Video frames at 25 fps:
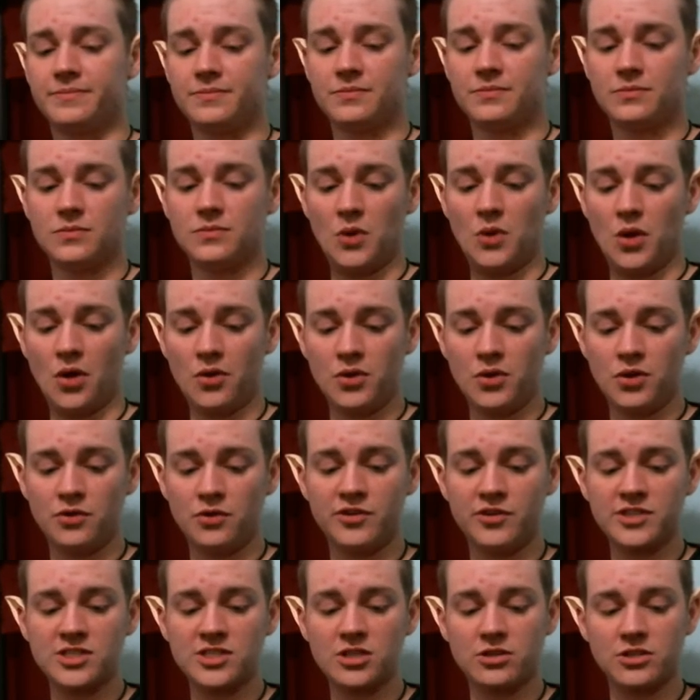no new
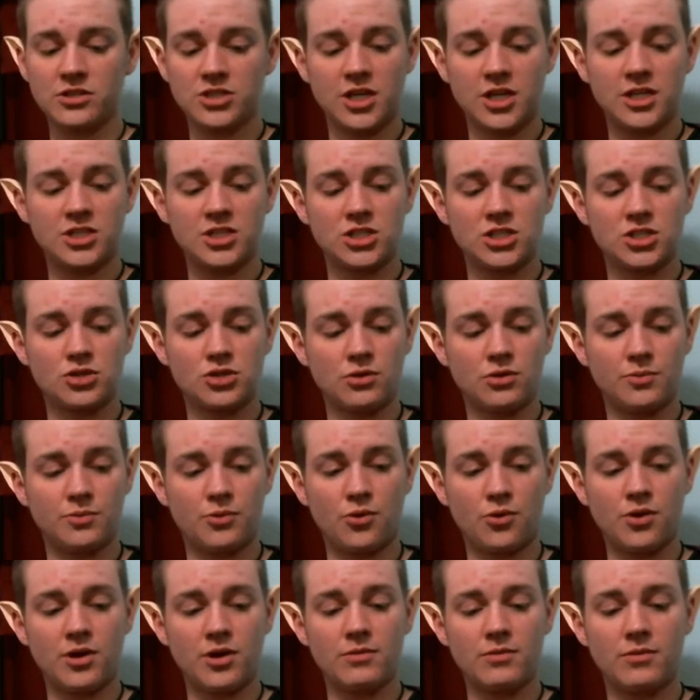physical changes to
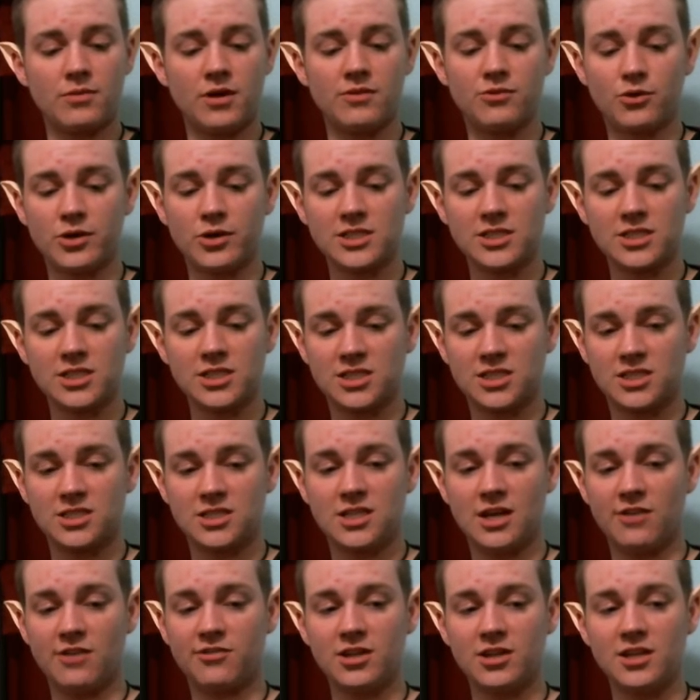report. My voice is
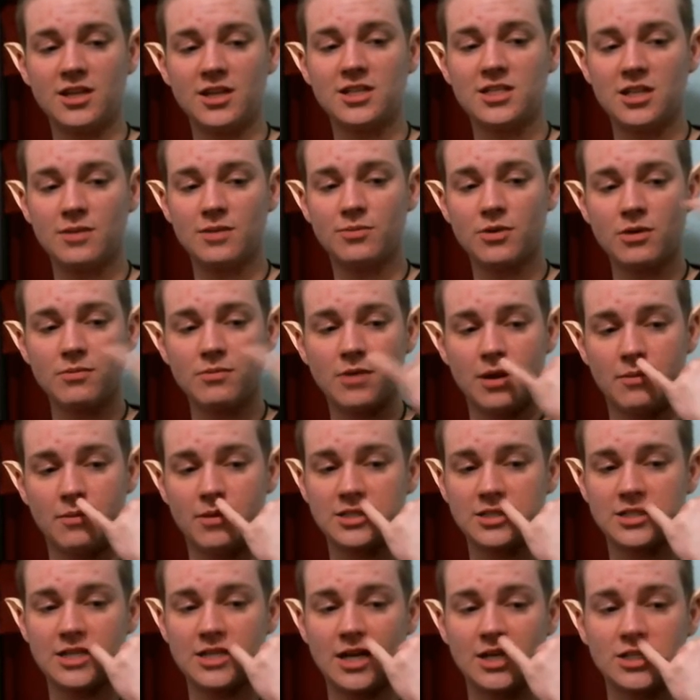definitely deeper. My
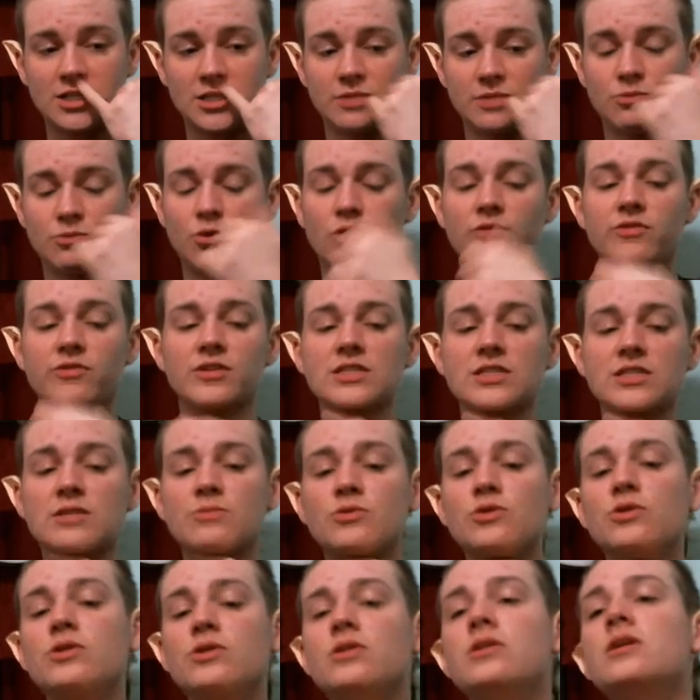mustache is more
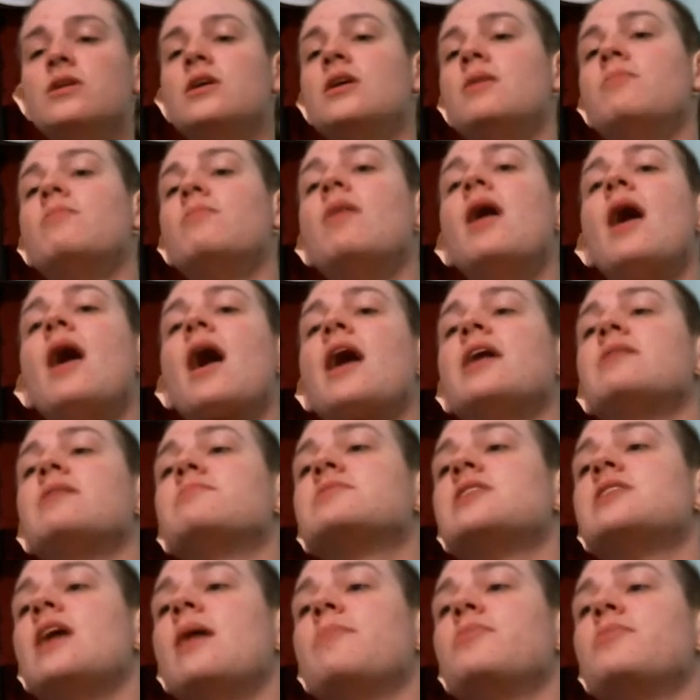visible. My Adam's
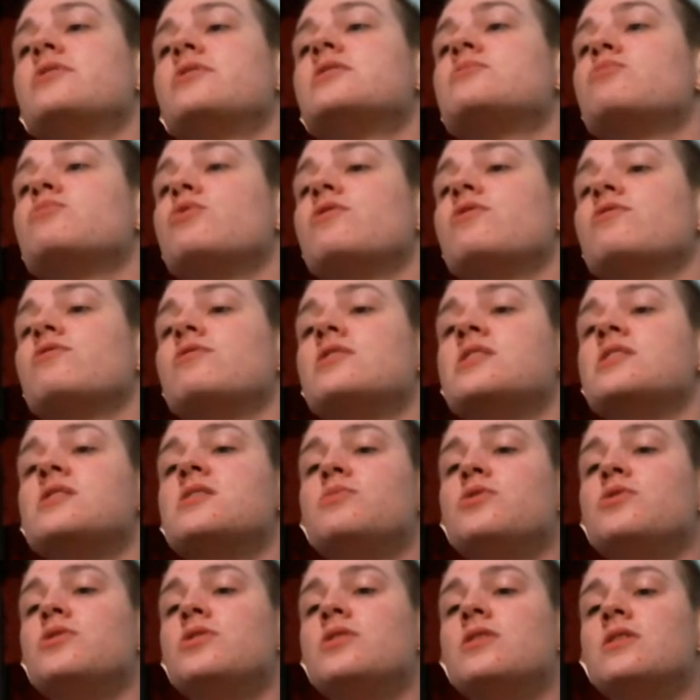apple is more
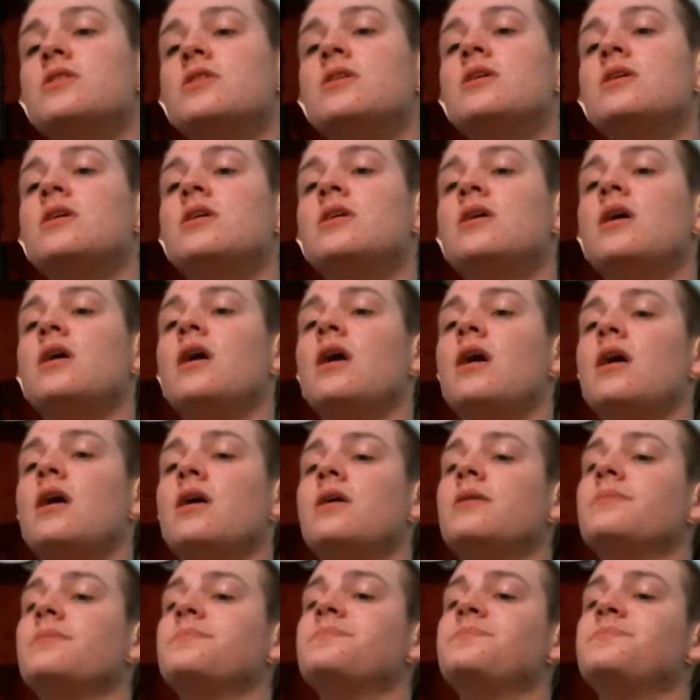visible.
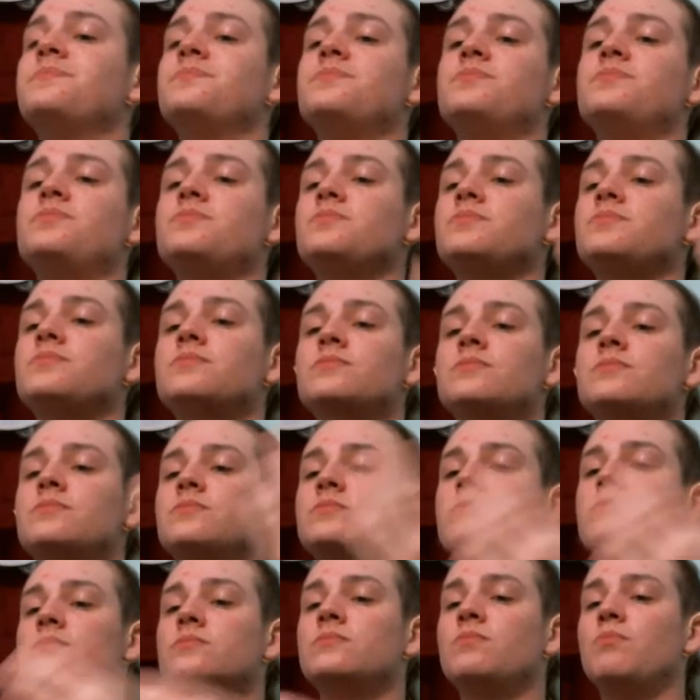
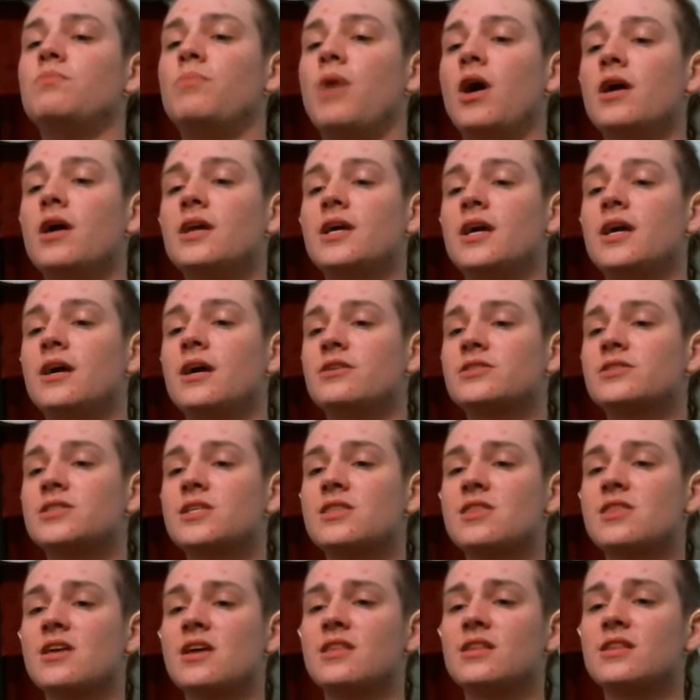Body hair is a
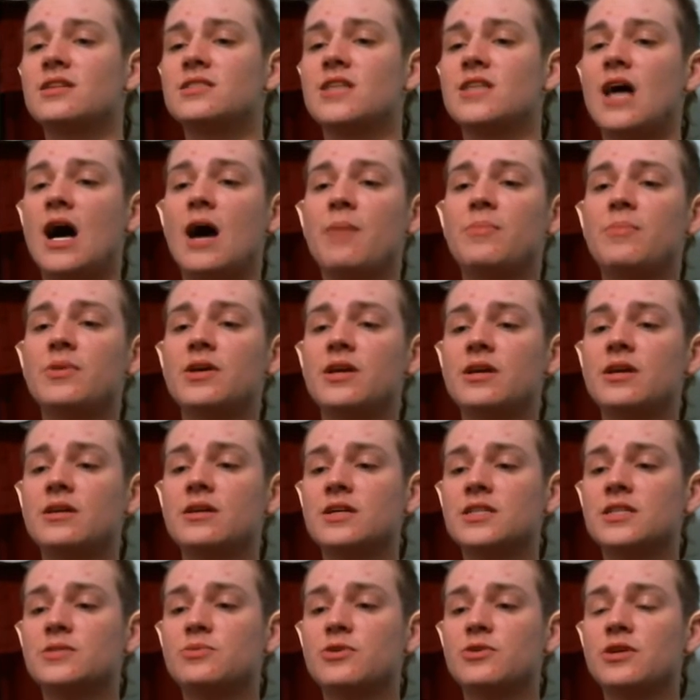thing that's happening.
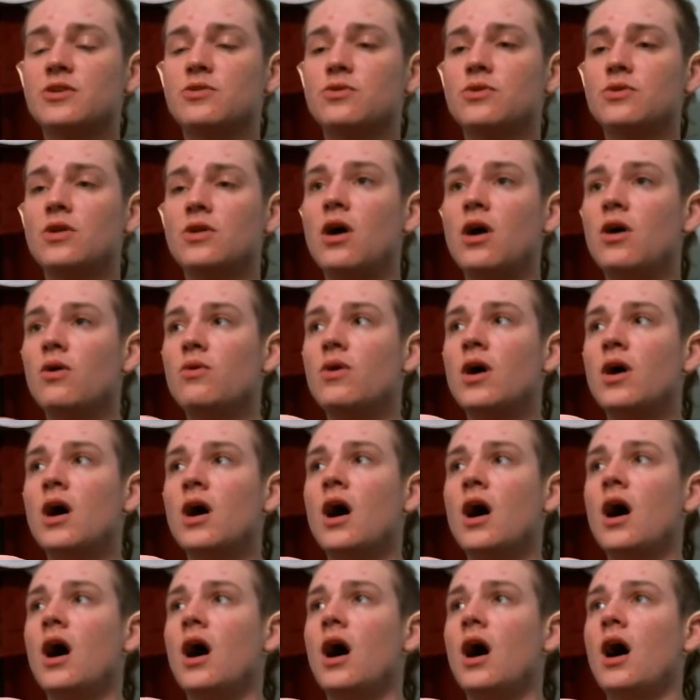That's pretty cool. Oh,
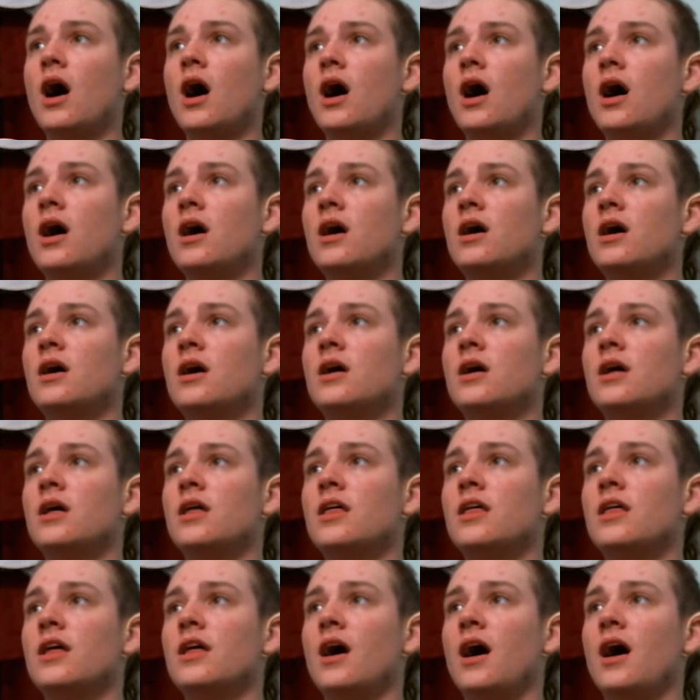
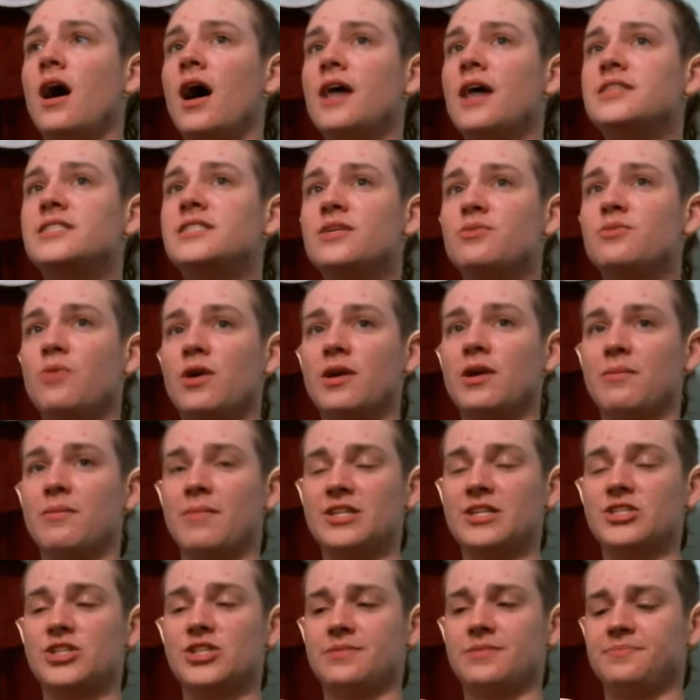I did want to
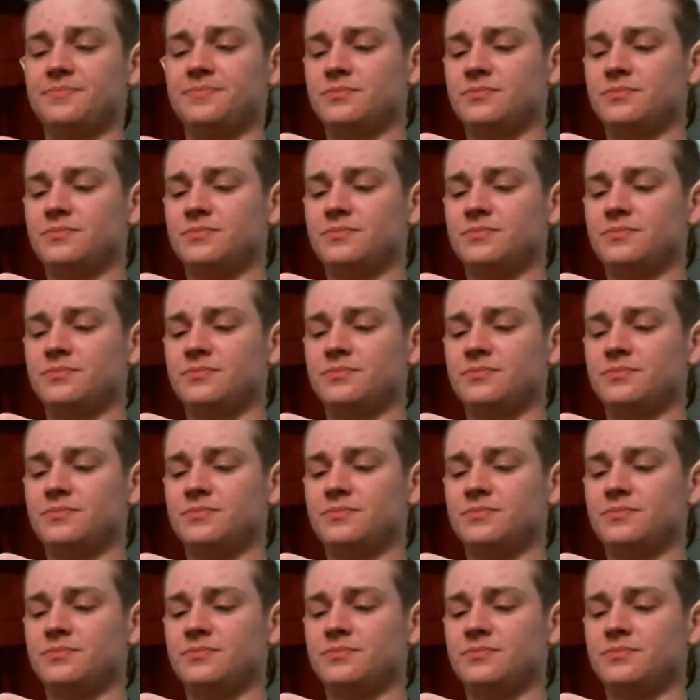mention,